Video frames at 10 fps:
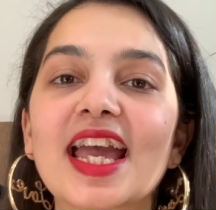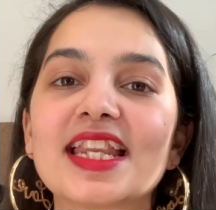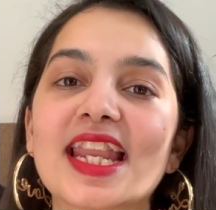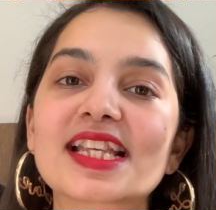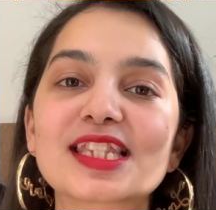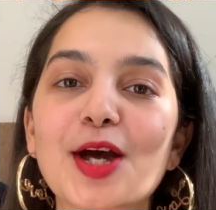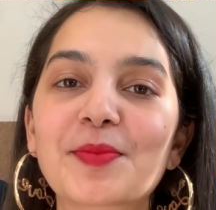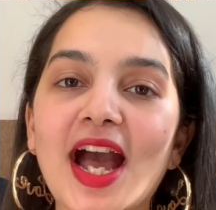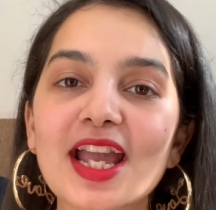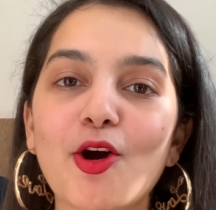Next up,
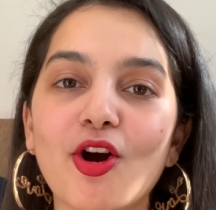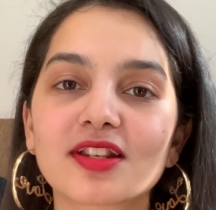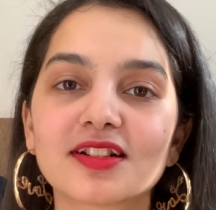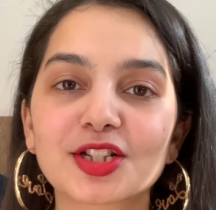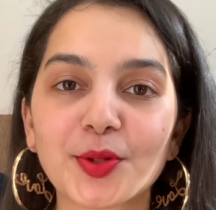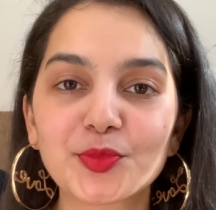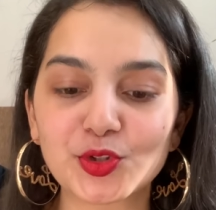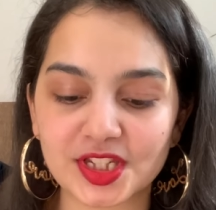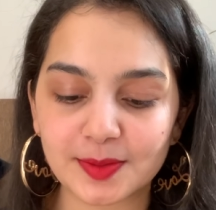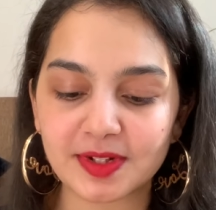I ordered a
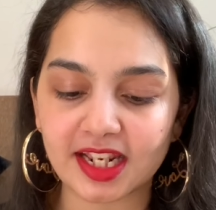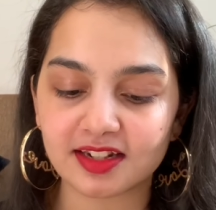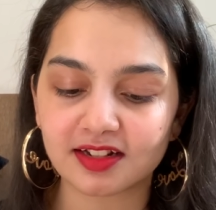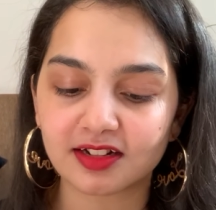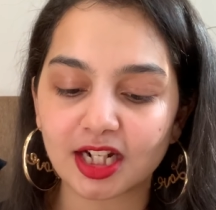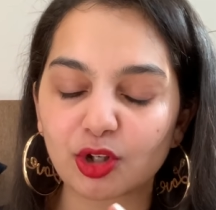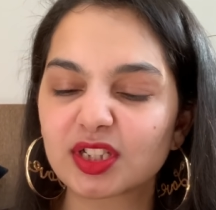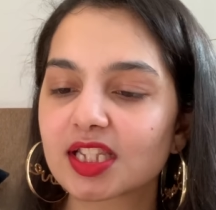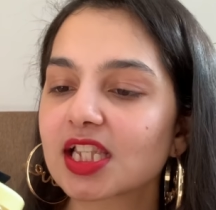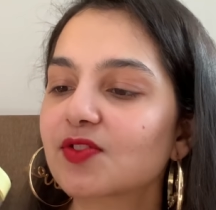beauty blender. Now
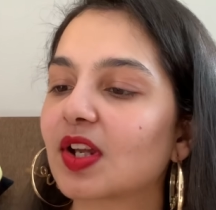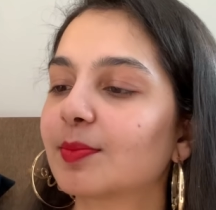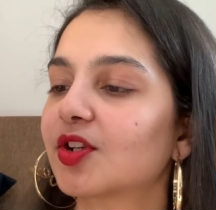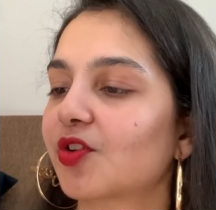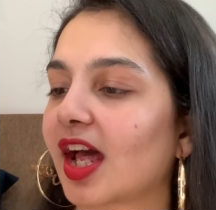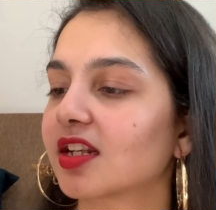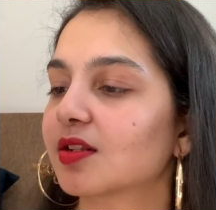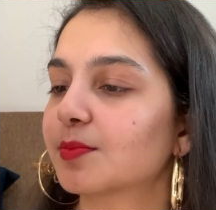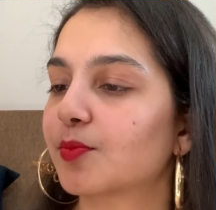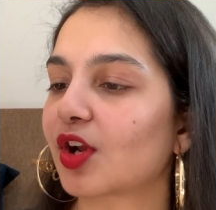this is from a
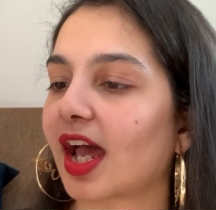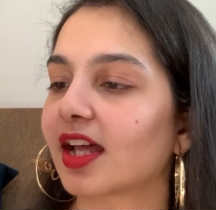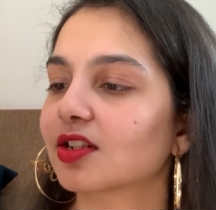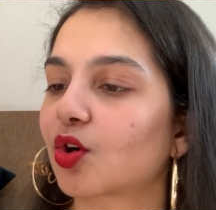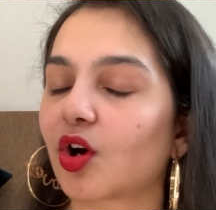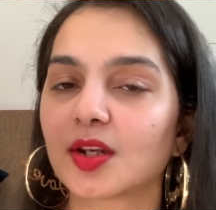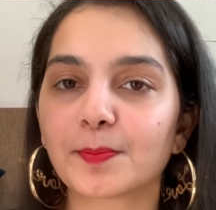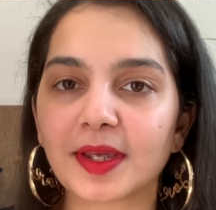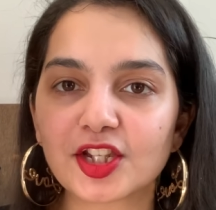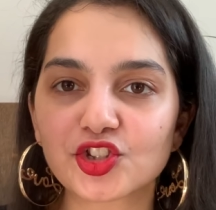random brand called
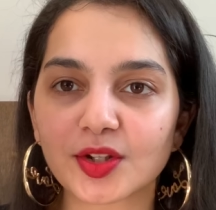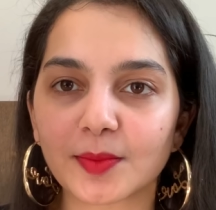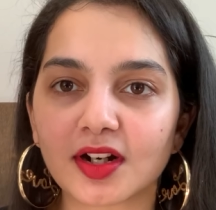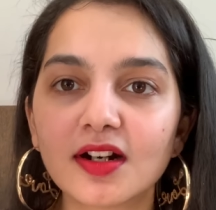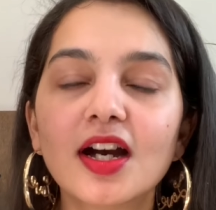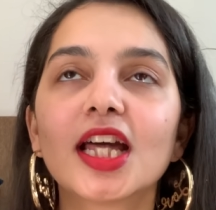Pink Shimmer.